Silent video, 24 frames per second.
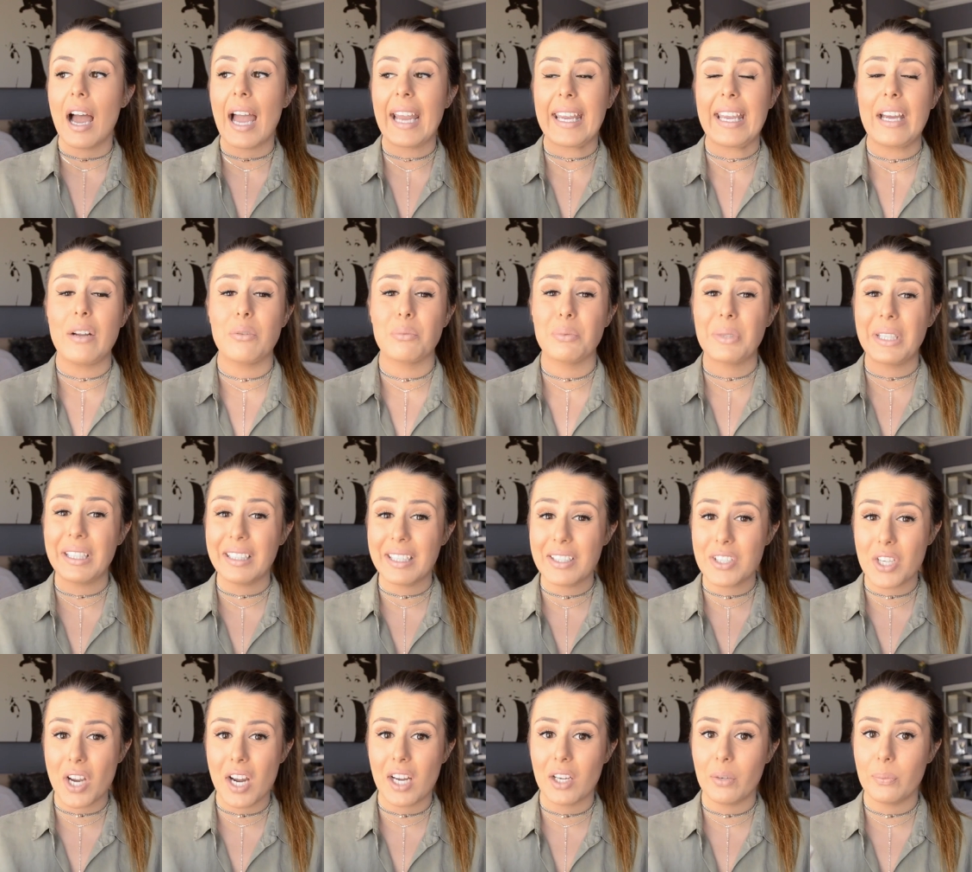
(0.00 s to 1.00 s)
I get really
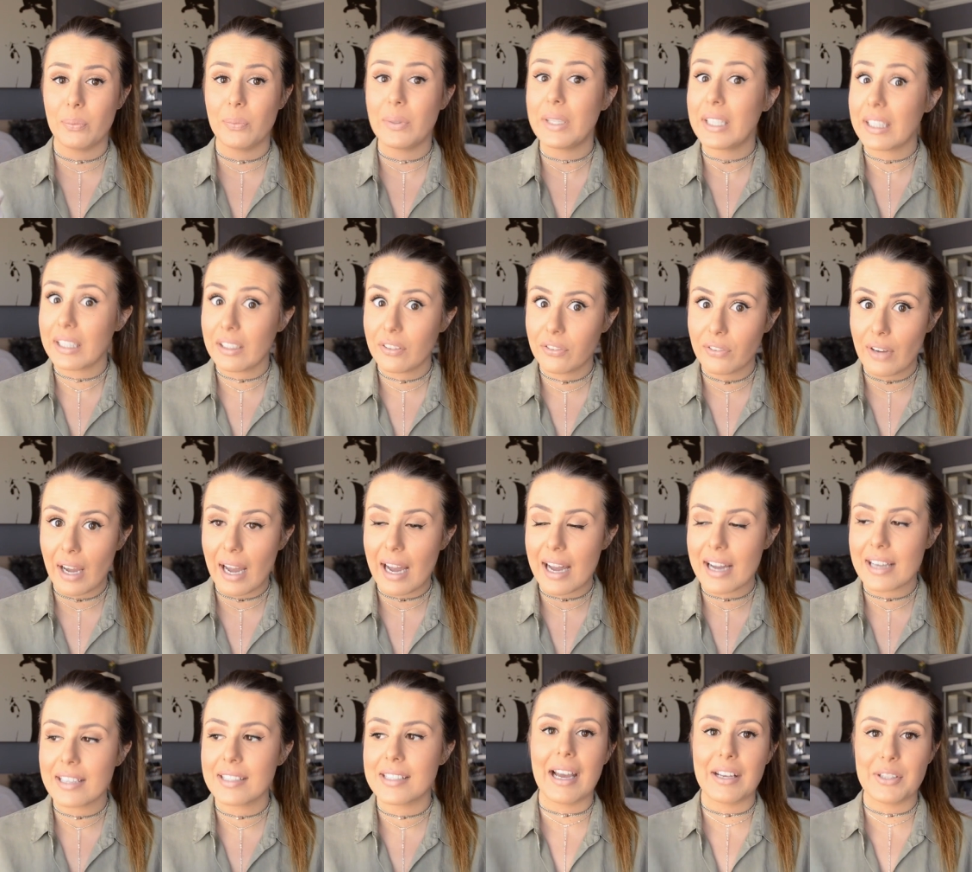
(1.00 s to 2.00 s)
dark really
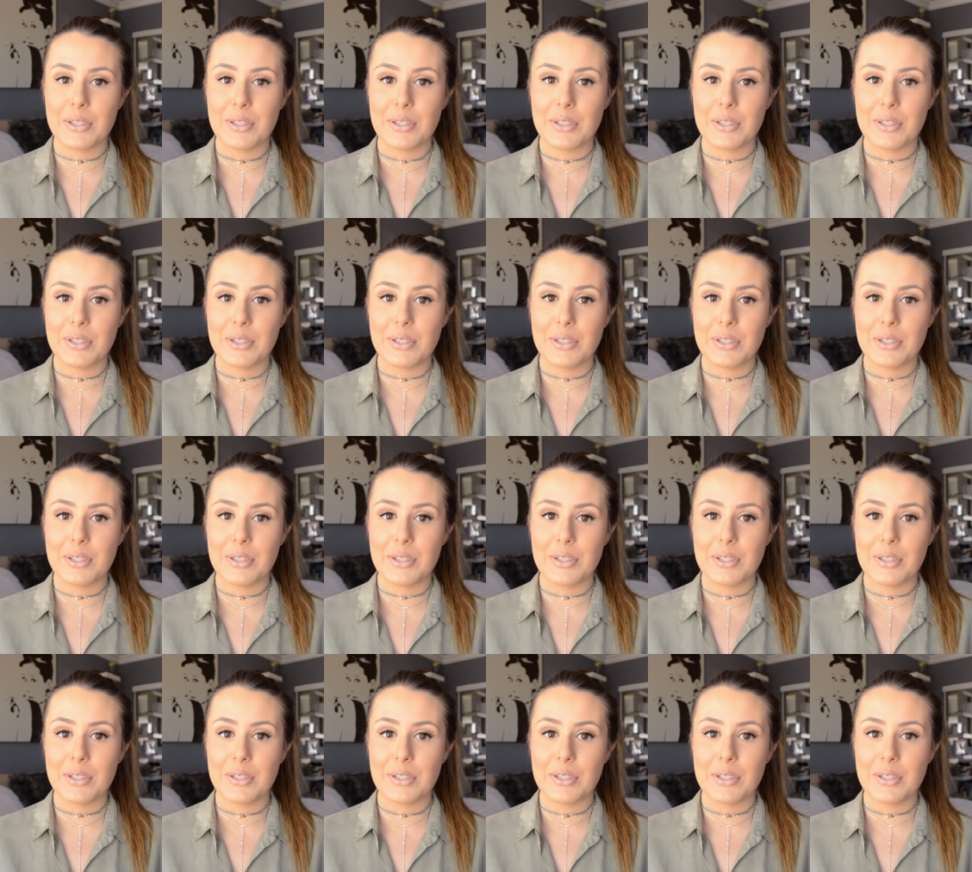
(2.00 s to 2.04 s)
fast.